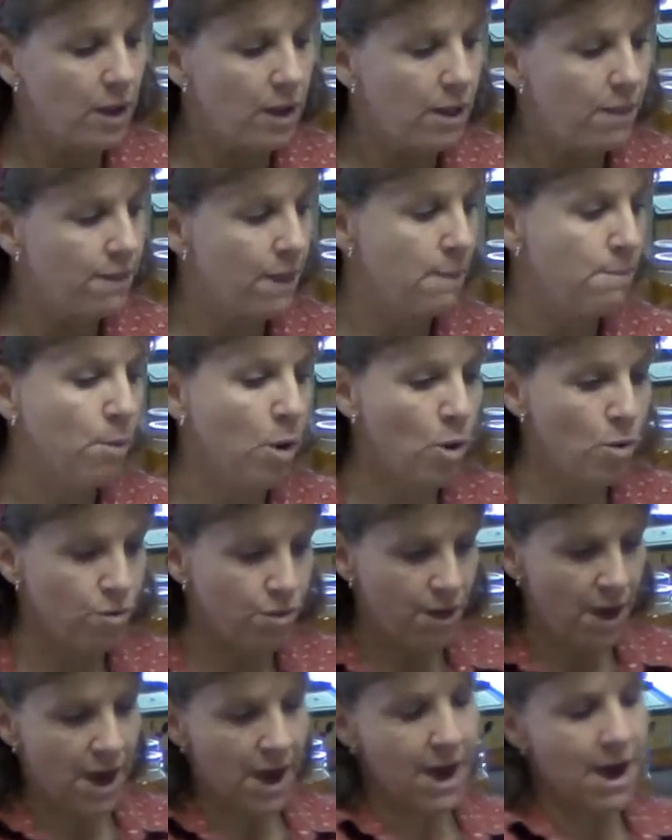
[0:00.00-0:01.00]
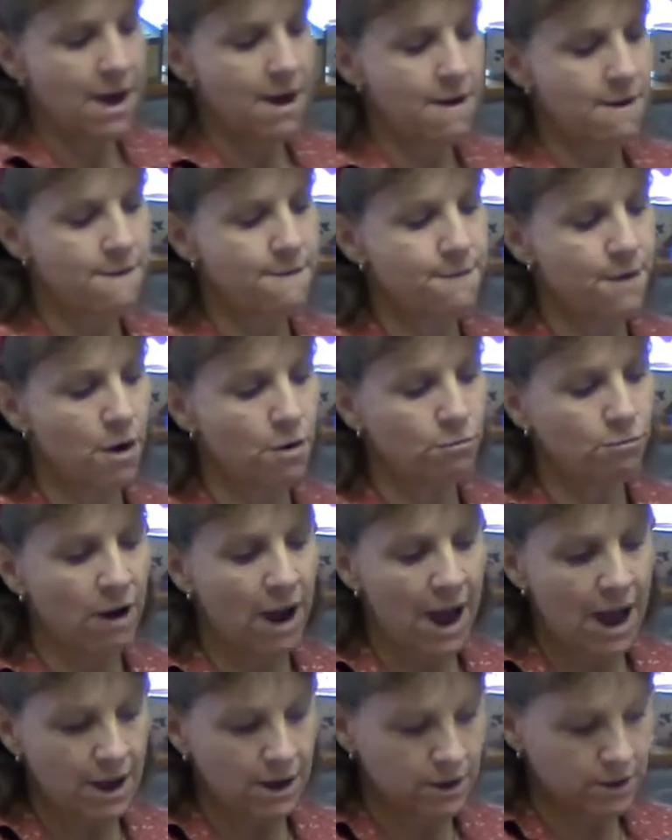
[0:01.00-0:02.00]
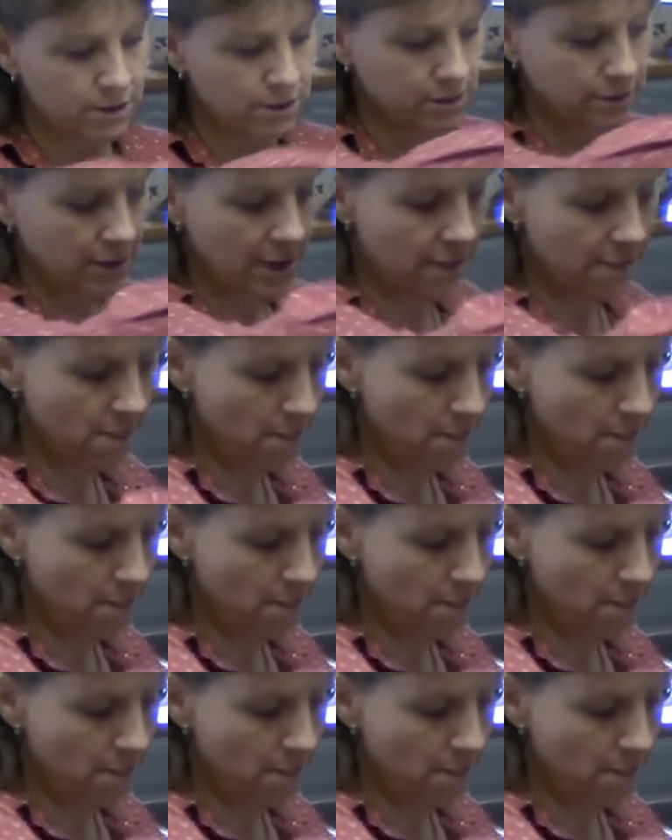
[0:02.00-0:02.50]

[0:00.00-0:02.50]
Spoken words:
They both have a rack in the